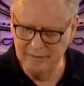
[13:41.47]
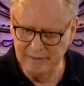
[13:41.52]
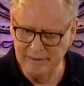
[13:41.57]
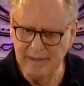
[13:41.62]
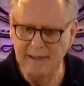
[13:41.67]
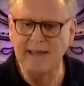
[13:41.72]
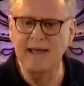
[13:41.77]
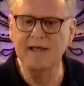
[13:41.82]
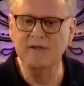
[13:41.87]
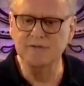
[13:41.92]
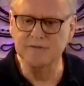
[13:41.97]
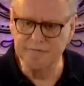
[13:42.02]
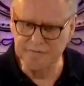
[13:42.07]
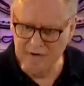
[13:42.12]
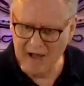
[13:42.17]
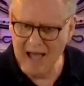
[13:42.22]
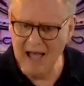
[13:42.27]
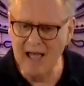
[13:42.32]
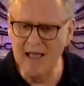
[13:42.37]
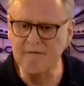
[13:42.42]
as
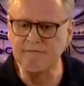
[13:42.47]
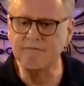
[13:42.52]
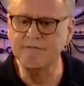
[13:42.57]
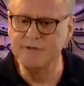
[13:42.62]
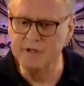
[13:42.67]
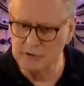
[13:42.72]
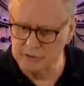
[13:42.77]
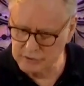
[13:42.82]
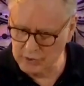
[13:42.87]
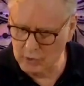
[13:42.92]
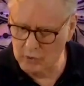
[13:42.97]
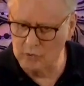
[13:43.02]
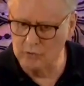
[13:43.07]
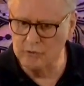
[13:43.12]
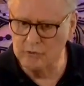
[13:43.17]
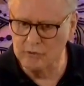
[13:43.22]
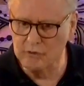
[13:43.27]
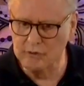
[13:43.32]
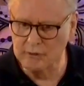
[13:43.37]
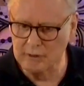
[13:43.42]
5 years
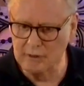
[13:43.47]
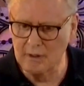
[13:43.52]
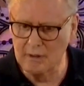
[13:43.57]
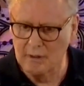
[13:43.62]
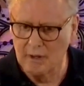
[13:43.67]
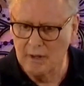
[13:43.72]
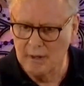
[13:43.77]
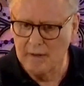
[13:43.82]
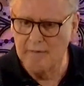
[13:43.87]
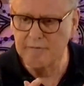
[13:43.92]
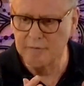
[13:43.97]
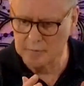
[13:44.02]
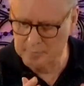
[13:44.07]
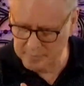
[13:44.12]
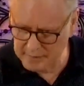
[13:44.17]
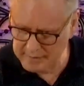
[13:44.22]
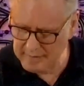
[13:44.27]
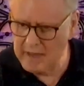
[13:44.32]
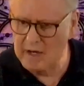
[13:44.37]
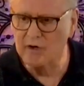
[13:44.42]
old, you can
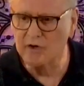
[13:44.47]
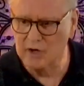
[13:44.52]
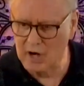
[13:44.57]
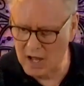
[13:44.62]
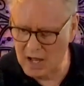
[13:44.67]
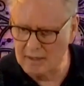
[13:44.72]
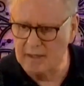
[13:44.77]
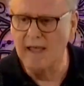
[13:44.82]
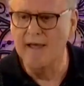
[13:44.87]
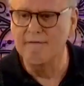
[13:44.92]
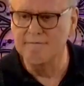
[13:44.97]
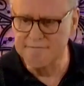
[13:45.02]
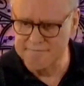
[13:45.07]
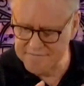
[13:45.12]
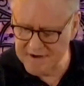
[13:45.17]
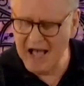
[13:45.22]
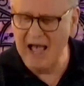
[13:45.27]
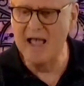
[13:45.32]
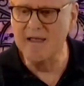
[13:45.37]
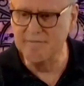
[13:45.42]
believe that or not,
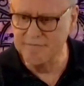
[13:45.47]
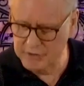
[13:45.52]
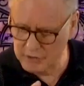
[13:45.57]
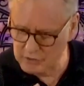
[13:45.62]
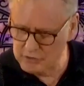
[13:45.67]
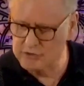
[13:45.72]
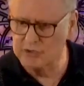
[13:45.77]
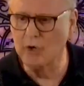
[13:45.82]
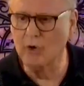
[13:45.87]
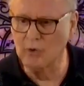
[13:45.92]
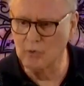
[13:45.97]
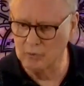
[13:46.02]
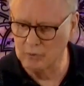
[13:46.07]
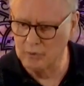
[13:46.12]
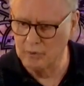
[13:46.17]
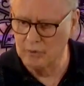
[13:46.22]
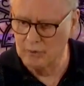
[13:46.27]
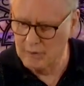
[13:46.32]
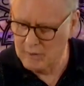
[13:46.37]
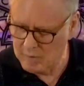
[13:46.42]
5 years old,
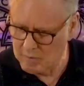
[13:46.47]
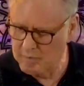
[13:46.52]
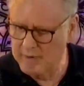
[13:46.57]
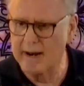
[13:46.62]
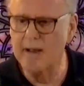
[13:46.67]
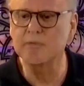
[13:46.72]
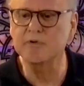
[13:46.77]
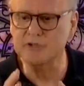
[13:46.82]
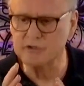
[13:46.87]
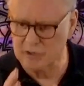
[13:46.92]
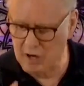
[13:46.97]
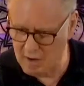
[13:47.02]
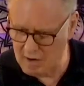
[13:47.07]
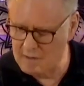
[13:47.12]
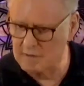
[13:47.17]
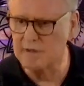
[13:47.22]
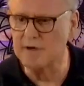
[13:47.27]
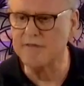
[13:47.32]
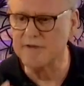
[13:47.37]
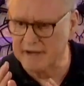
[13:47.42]
when I was
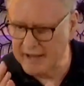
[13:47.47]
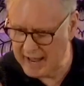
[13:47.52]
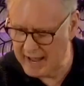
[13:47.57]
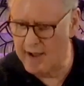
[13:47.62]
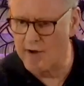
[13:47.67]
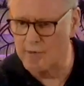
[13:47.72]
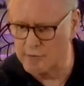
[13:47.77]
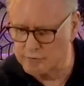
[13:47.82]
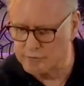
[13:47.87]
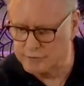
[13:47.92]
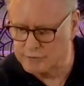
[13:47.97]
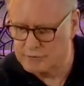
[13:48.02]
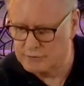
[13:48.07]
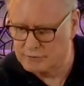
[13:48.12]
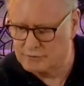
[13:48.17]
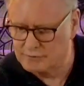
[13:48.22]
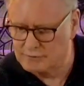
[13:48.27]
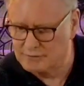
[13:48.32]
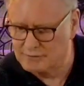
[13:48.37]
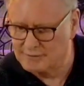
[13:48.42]
talking to the cows
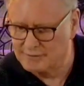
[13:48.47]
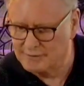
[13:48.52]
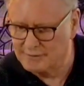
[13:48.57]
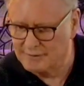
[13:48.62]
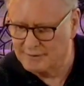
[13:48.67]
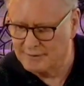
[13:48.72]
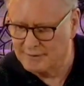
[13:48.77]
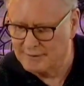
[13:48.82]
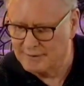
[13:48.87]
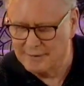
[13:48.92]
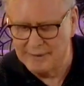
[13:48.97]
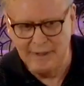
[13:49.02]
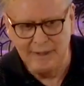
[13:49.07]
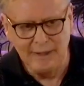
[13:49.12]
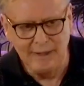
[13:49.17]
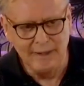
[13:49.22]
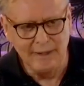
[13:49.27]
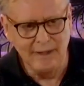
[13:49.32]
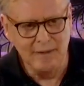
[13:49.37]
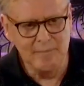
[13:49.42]

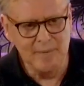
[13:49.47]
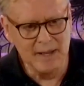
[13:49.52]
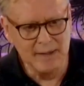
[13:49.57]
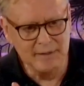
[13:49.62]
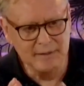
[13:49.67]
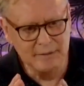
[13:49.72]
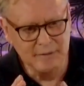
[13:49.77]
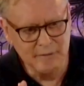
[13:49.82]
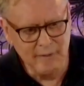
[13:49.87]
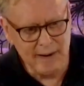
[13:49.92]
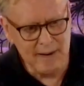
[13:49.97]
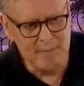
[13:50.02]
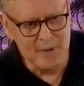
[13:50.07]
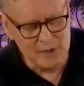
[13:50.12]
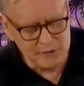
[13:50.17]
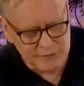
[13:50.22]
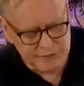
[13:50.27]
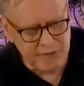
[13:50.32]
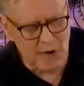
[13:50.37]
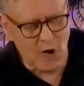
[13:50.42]
on my
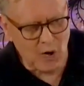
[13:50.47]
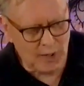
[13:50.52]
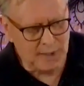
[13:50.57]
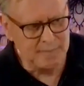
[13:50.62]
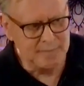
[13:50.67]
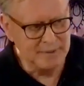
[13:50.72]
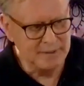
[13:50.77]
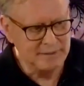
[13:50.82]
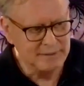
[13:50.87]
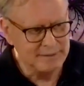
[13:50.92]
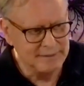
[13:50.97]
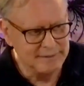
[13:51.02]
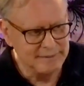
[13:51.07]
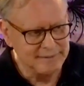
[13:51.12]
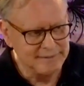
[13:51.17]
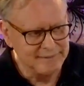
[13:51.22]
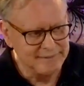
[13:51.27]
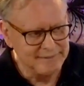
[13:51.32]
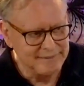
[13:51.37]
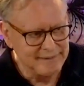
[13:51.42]
grandma's farm,
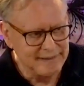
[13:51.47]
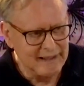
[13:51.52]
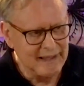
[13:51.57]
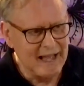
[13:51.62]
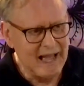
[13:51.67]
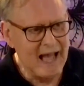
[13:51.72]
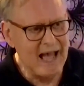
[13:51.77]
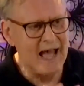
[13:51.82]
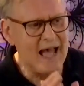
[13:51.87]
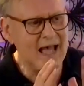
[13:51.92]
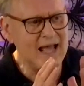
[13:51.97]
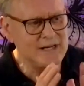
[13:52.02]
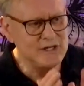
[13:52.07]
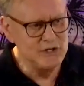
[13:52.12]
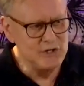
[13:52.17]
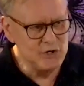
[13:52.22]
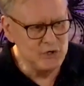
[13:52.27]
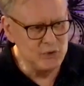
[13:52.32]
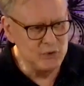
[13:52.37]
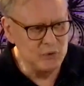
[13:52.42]
I
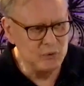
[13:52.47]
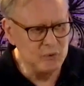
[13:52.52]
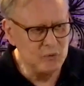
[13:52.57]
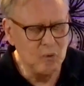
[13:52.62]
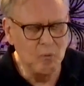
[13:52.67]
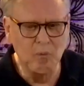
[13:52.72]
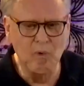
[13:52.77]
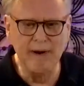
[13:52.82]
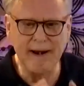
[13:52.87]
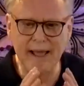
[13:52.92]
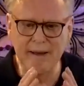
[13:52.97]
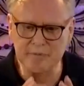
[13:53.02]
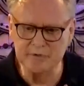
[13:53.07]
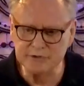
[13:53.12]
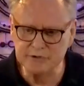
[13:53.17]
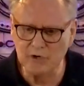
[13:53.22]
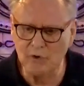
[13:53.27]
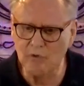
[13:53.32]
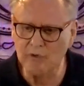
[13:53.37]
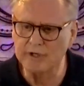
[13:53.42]
knew what I was
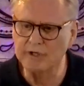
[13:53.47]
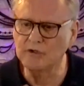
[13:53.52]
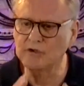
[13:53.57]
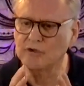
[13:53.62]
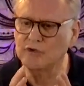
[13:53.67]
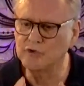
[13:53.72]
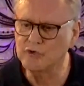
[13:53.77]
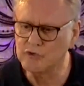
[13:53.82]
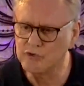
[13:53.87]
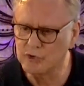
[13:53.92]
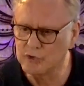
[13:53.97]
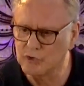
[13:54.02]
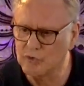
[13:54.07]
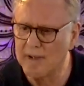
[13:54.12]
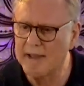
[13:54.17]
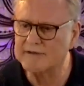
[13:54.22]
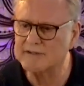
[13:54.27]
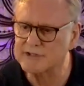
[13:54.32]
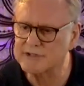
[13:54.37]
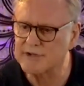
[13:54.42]
going to do
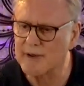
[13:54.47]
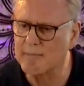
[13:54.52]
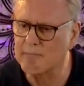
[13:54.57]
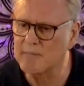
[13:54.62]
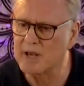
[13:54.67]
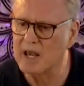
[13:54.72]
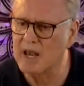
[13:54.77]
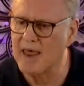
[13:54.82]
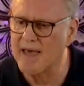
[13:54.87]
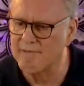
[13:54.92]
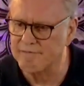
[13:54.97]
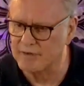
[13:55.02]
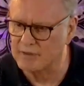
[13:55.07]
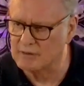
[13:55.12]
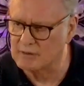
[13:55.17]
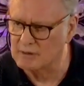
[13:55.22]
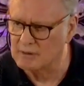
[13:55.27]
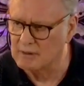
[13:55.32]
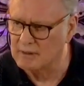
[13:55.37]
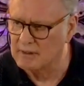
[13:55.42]
at some
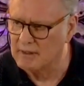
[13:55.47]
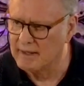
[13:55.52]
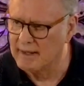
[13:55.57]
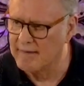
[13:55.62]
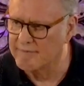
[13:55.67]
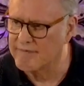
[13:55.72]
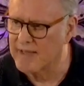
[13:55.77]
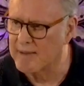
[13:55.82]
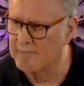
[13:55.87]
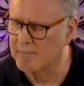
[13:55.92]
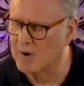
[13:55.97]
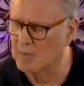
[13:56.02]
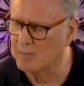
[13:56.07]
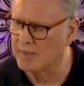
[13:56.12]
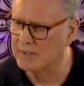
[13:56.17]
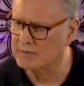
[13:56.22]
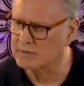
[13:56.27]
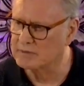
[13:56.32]
level at that moment.